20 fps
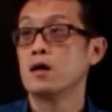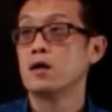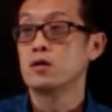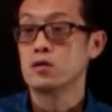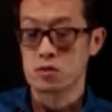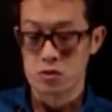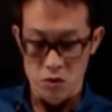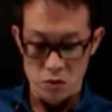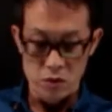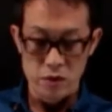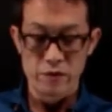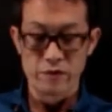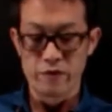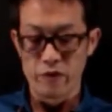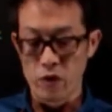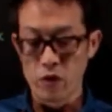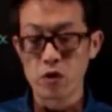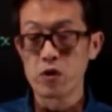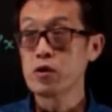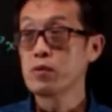So the
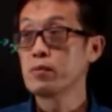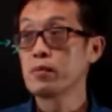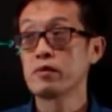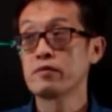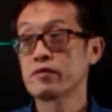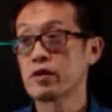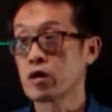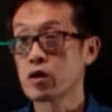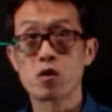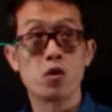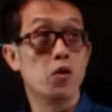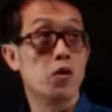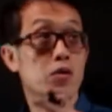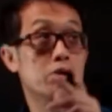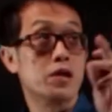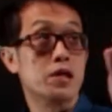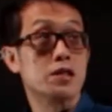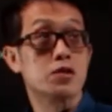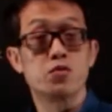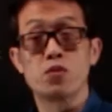volume of the cone
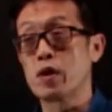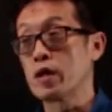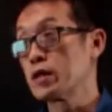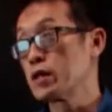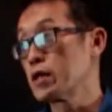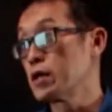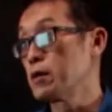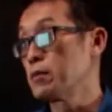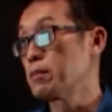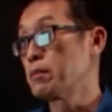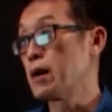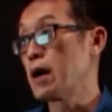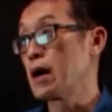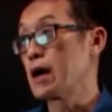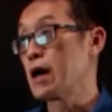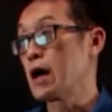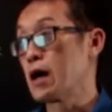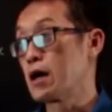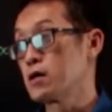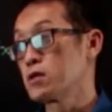is 1/3 pi
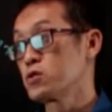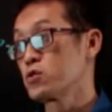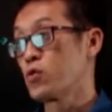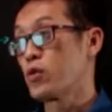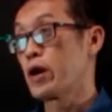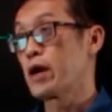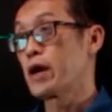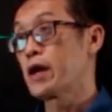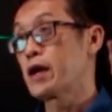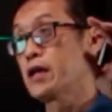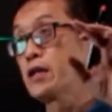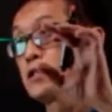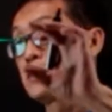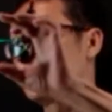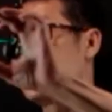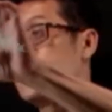r square h.